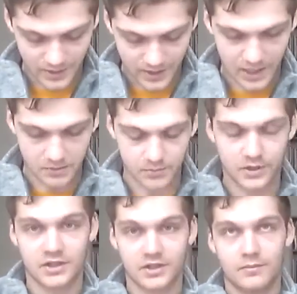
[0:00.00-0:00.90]

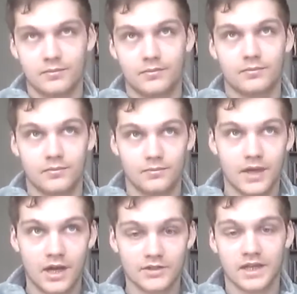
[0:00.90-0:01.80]
hyperbolic,
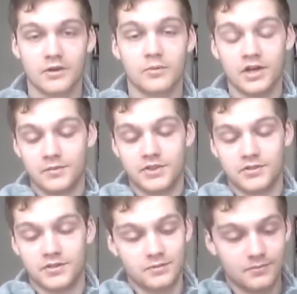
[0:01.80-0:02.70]
how is the hyperbolic metric